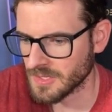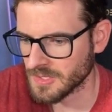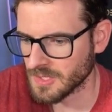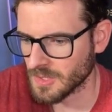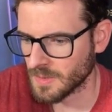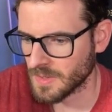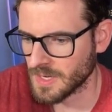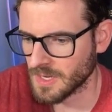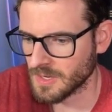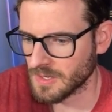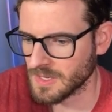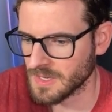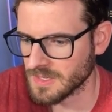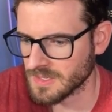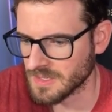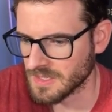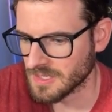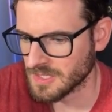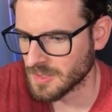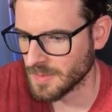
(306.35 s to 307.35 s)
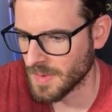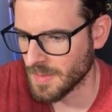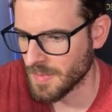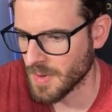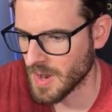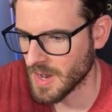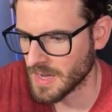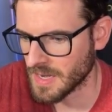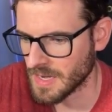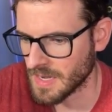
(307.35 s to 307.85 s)
So here, this needs to be
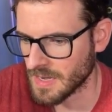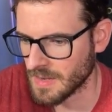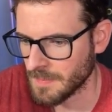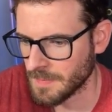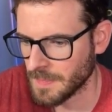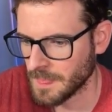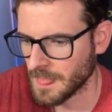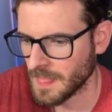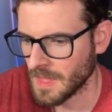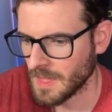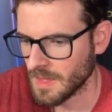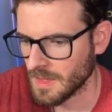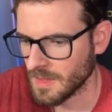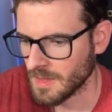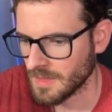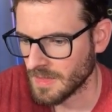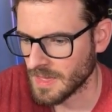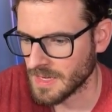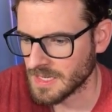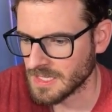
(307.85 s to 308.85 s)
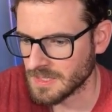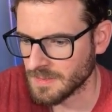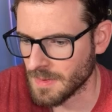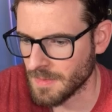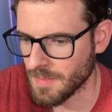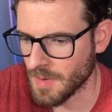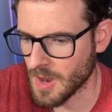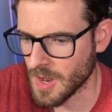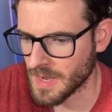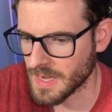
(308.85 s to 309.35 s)
body, that needs to be
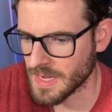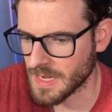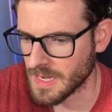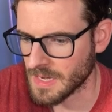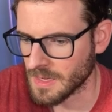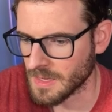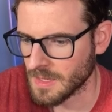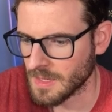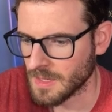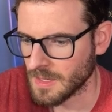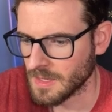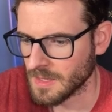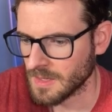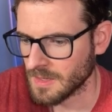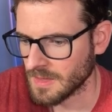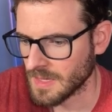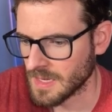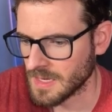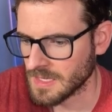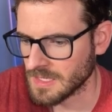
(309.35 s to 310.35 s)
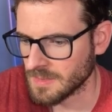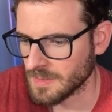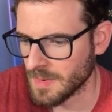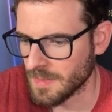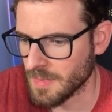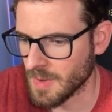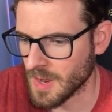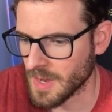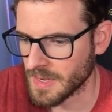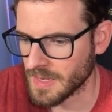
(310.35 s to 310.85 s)
body, that needs to be
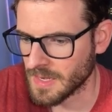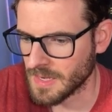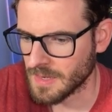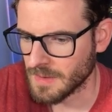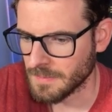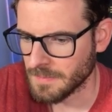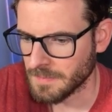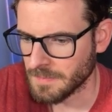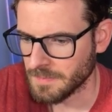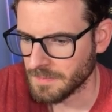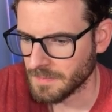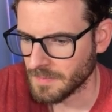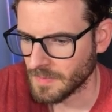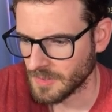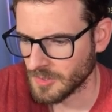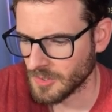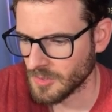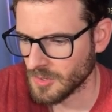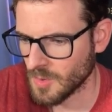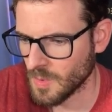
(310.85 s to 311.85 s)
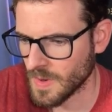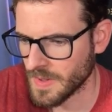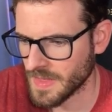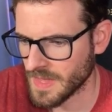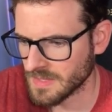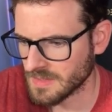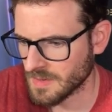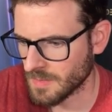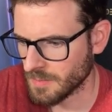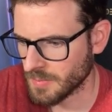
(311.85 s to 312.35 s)
body, don't know why
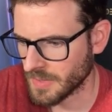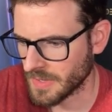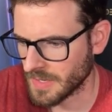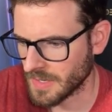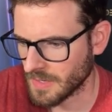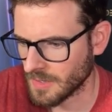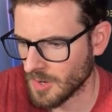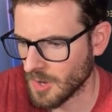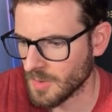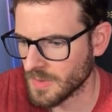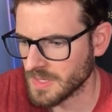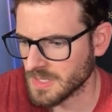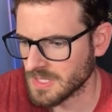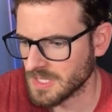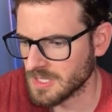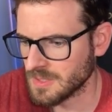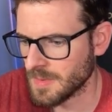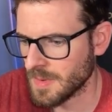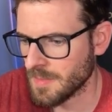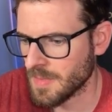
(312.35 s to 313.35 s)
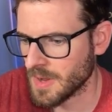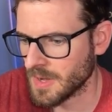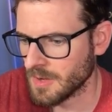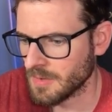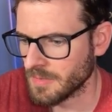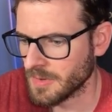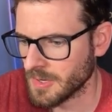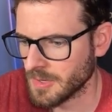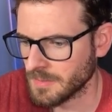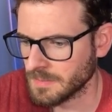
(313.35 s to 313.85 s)
that's complaining. Oh, this needs to be body
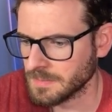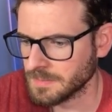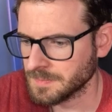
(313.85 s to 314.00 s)
over here.